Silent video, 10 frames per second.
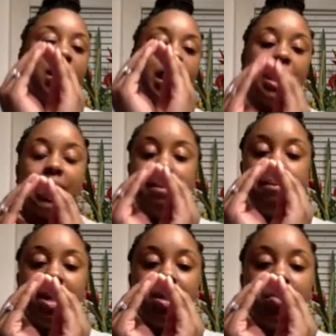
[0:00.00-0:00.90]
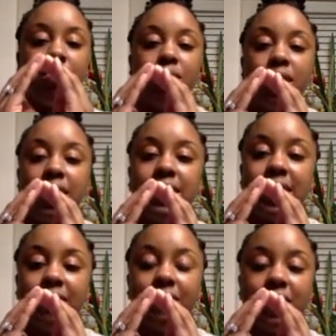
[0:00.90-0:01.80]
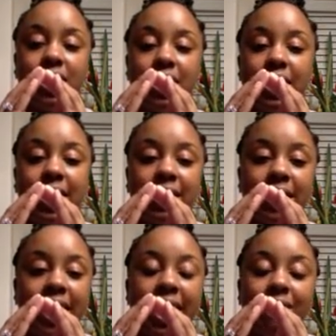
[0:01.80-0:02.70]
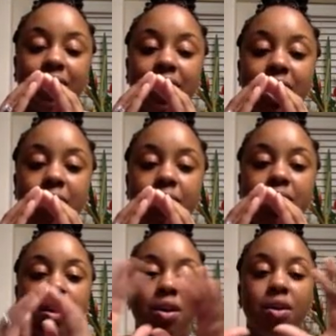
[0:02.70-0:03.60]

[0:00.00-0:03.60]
In the middle, it's everything that they have in common.